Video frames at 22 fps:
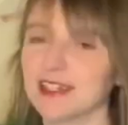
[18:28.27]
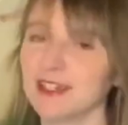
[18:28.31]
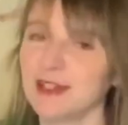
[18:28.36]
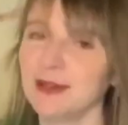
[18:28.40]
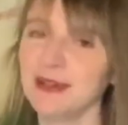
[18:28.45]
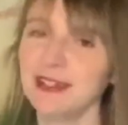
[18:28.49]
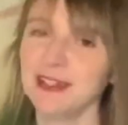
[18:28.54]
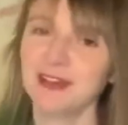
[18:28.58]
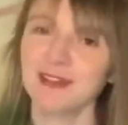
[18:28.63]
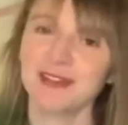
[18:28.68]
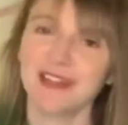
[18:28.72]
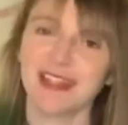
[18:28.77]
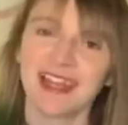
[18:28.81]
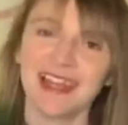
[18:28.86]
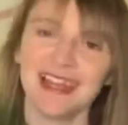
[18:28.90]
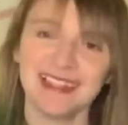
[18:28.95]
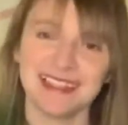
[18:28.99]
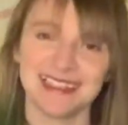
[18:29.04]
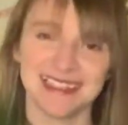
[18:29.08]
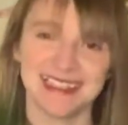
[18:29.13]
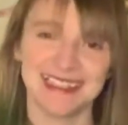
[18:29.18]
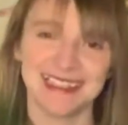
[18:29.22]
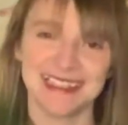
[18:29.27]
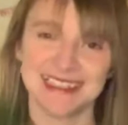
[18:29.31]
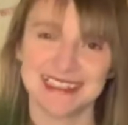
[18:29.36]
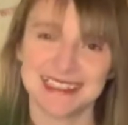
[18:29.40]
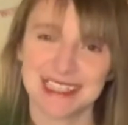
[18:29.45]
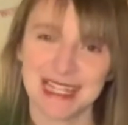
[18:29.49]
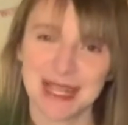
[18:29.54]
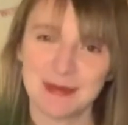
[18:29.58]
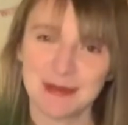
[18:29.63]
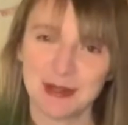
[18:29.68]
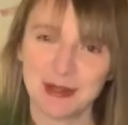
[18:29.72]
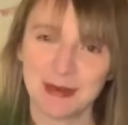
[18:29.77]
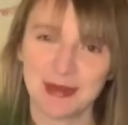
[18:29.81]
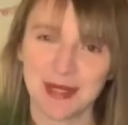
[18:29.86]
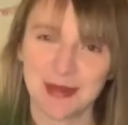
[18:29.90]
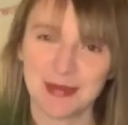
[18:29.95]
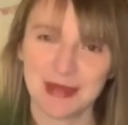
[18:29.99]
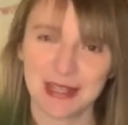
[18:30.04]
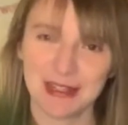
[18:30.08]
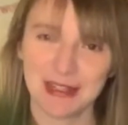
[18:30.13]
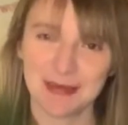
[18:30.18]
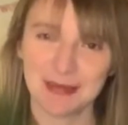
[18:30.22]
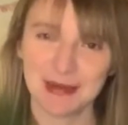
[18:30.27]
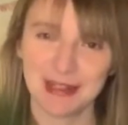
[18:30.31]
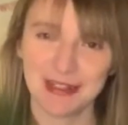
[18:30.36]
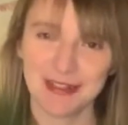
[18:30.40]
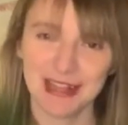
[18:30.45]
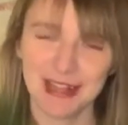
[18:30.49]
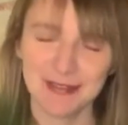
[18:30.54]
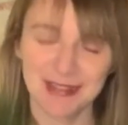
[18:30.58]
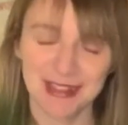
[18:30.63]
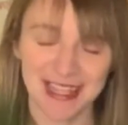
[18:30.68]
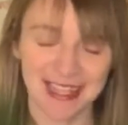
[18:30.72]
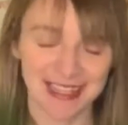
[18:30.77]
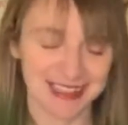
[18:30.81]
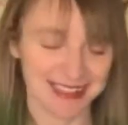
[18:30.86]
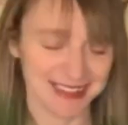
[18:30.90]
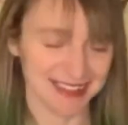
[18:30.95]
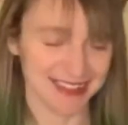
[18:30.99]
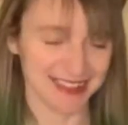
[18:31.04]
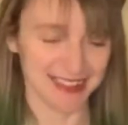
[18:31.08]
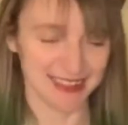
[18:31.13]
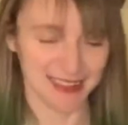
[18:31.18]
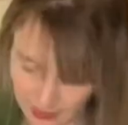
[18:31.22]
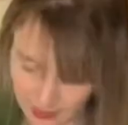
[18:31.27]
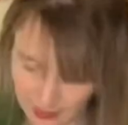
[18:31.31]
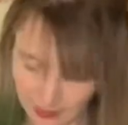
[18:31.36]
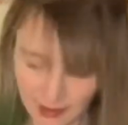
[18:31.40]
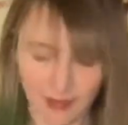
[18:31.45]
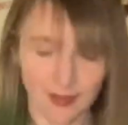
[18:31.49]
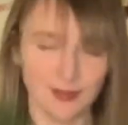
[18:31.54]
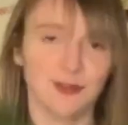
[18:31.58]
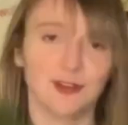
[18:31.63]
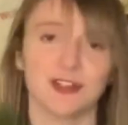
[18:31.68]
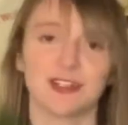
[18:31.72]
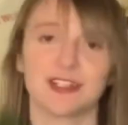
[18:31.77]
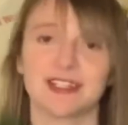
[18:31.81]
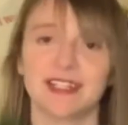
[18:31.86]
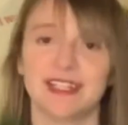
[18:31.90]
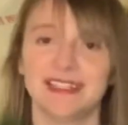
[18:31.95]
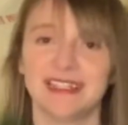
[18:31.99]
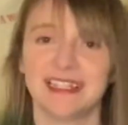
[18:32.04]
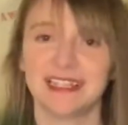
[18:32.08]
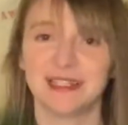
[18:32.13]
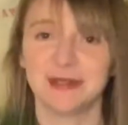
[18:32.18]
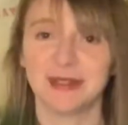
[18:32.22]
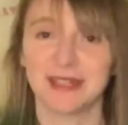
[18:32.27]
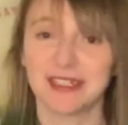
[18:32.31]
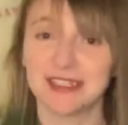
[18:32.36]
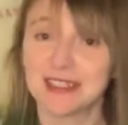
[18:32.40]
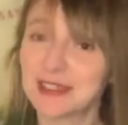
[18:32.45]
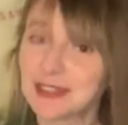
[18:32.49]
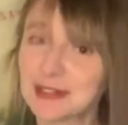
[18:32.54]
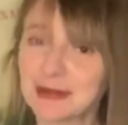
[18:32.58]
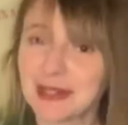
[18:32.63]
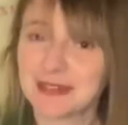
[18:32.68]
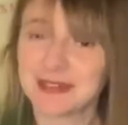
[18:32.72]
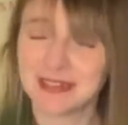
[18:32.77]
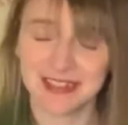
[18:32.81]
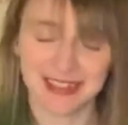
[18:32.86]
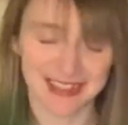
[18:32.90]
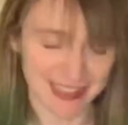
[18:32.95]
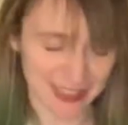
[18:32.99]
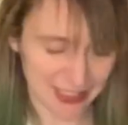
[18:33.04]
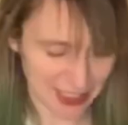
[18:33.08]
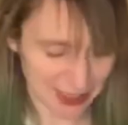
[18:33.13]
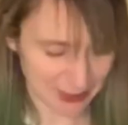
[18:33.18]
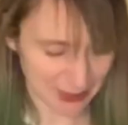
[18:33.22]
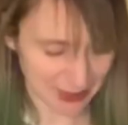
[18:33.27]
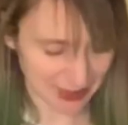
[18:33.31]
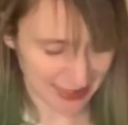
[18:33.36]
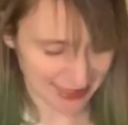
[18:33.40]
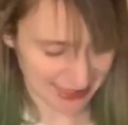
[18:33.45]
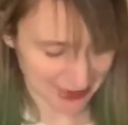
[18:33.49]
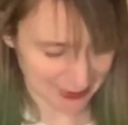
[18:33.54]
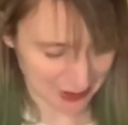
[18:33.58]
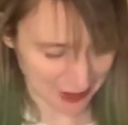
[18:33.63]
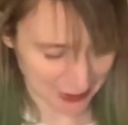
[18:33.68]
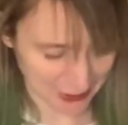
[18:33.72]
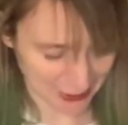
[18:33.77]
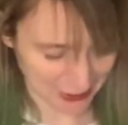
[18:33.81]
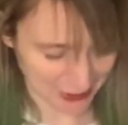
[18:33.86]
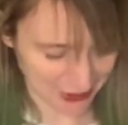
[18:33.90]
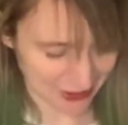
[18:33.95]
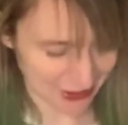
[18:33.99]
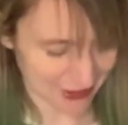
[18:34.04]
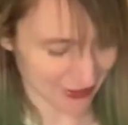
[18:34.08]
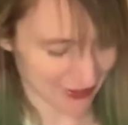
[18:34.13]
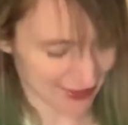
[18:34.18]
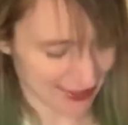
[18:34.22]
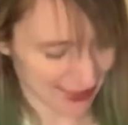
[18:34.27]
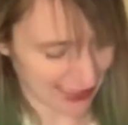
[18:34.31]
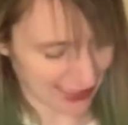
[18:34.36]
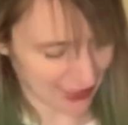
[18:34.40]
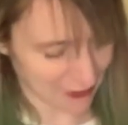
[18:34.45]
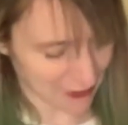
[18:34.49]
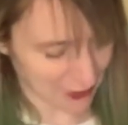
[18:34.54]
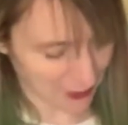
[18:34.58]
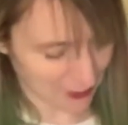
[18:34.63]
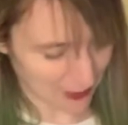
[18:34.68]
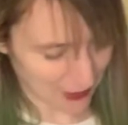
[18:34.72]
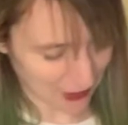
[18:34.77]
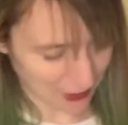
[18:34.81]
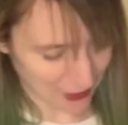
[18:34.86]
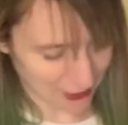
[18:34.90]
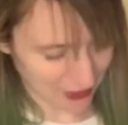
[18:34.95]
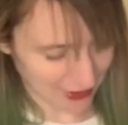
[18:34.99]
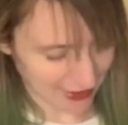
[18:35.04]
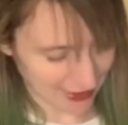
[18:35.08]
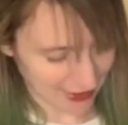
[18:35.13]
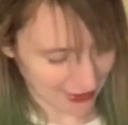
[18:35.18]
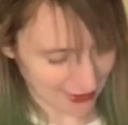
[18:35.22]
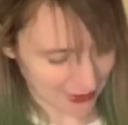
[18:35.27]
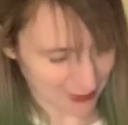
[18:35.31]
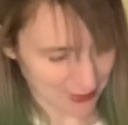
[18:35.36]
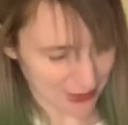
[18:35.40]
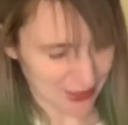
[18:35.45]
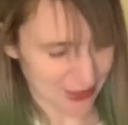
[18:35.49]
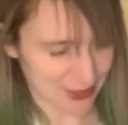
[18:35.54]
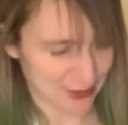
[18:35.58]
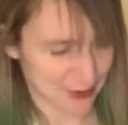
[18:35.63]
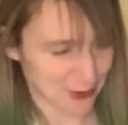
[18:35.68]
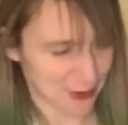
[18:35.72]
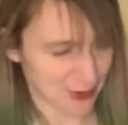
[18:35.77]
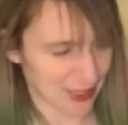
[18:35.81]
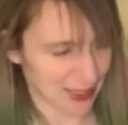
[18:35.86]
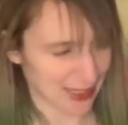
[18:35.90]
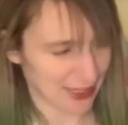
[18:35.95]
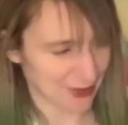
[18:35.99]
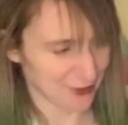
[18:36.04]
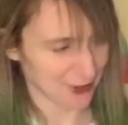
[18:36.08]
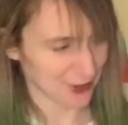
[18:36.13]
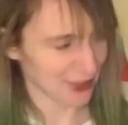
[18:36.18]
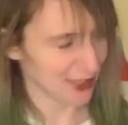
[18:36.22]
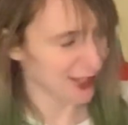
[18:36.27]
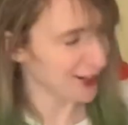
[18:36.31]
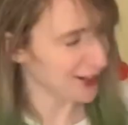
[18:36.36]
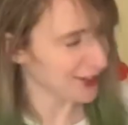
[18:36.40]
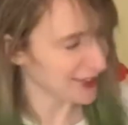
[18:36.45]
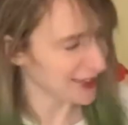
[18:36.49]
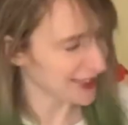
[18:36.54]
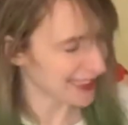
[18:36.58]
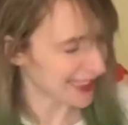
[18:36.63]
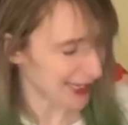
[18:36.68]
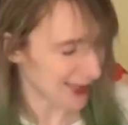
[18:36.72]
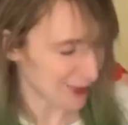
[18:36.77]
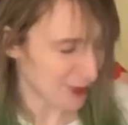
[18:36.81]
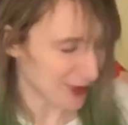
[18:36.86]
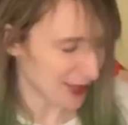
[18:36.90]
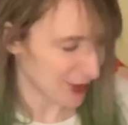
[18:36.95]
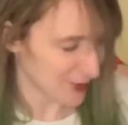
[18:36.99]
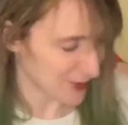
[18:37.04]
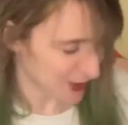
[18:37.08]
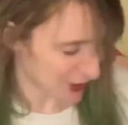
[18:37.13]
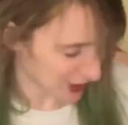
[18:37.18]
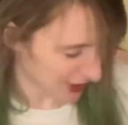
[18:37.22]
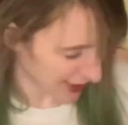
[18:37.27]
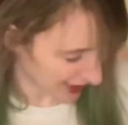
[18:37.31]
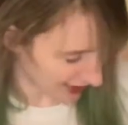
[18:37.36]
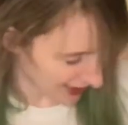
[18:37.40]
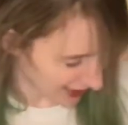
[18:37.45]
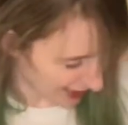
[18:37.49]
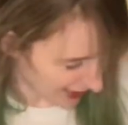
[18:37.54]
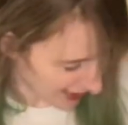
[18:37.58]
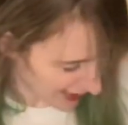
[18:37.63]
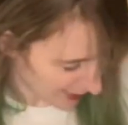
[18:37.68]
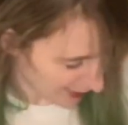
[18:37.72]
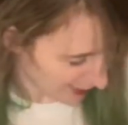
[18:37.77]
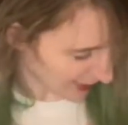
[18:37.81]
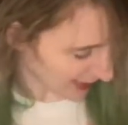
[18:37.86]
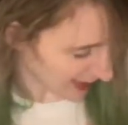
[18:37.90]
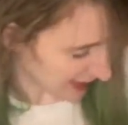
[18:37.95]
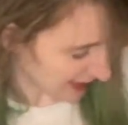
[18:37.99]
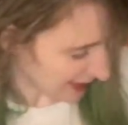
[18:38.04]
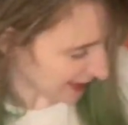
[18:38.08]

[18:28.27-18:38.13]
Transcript: going over that, it's time to open up the Harry Potter advent calendar. Fortunately, I think they're a little rough with it in shipping because some of the doors are kind of open already, so I'm just trying very hard to keep them shut. Let's